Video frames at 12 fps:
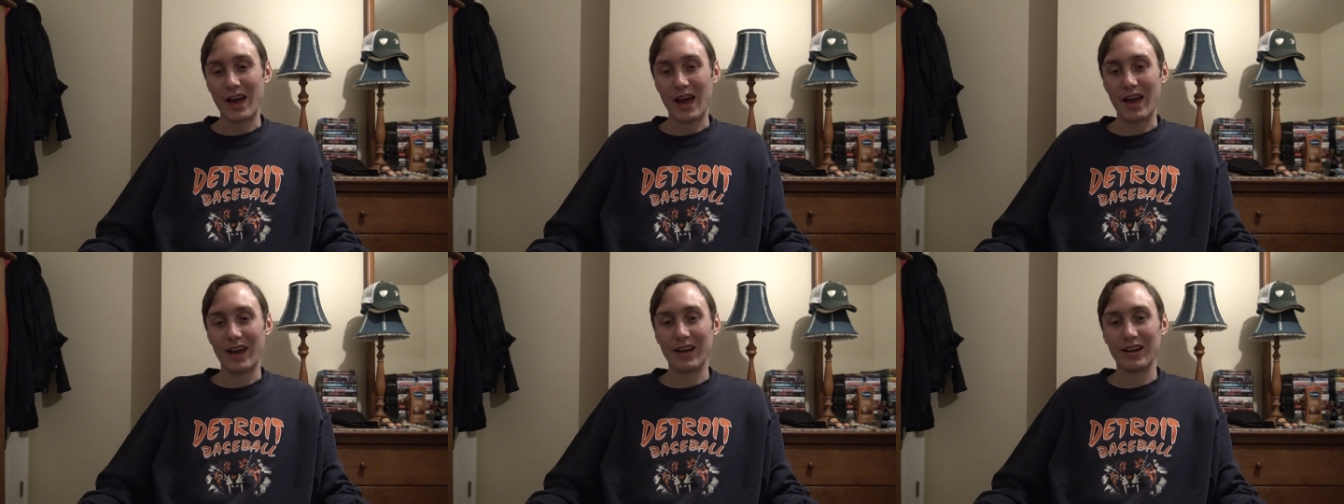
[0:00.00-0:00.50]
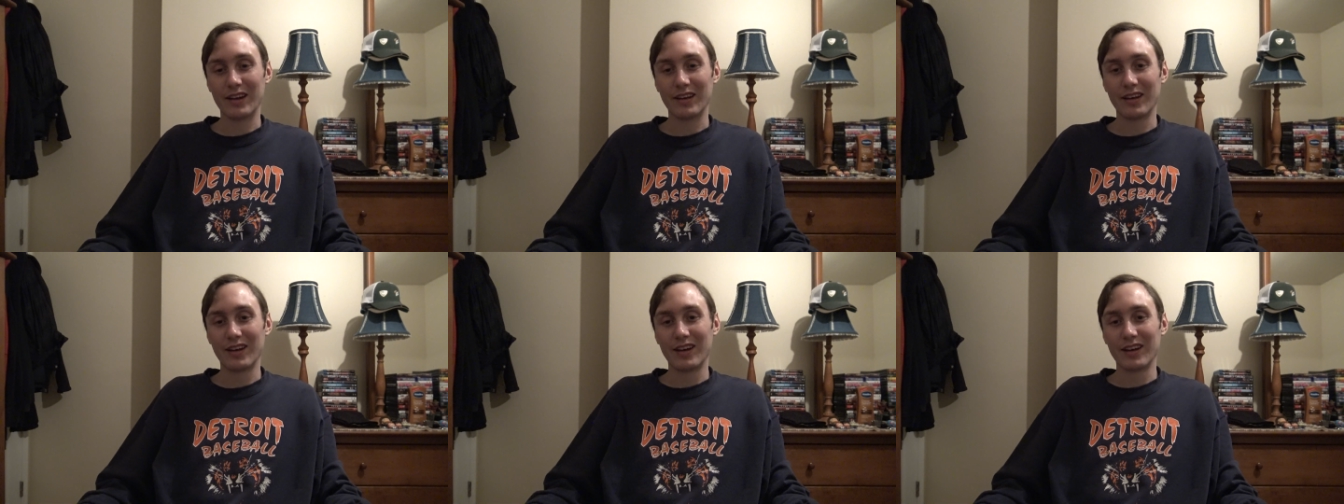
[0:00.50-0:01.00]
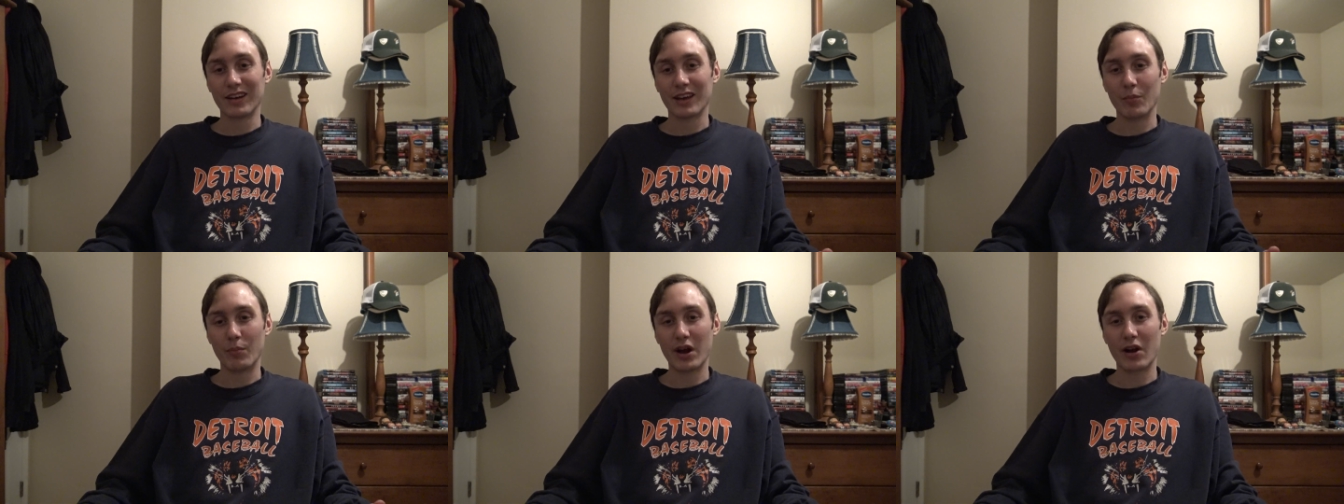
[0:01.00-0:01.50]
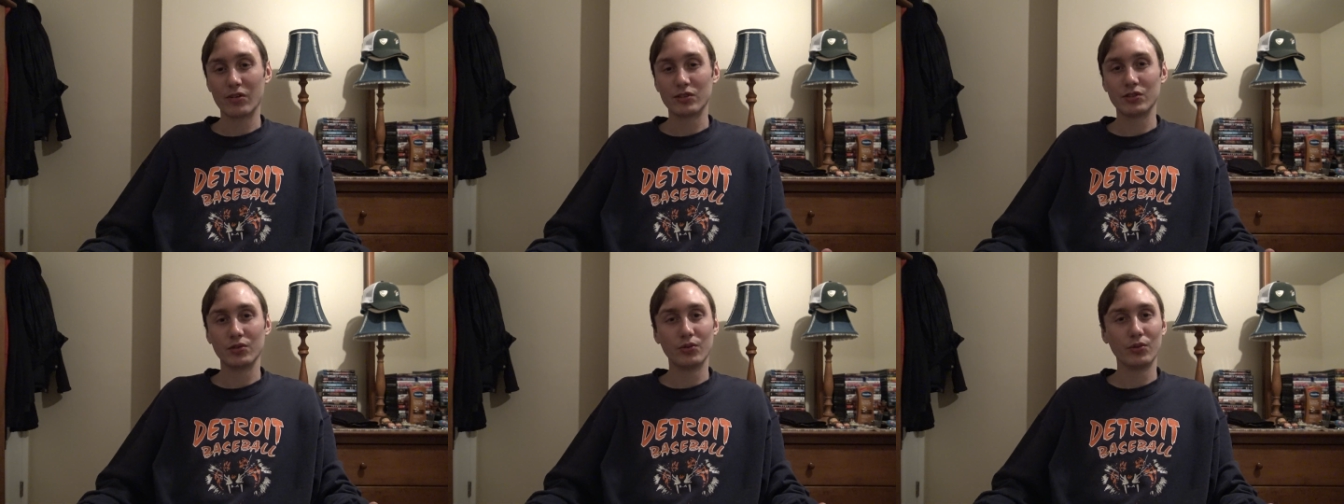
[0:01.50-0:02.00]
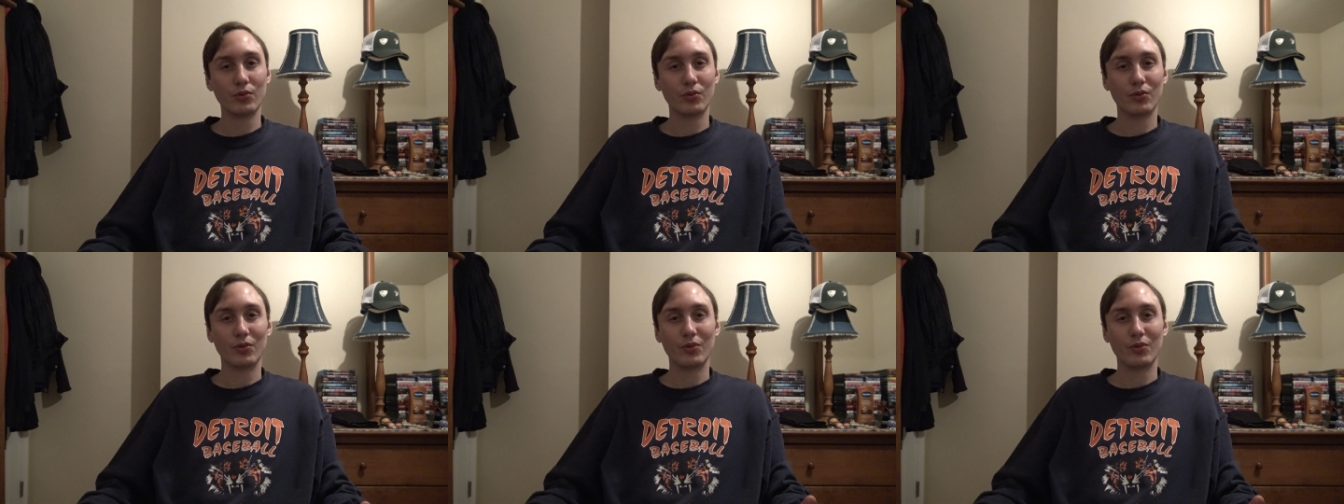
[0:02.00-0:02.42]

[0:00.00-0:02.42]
and compared to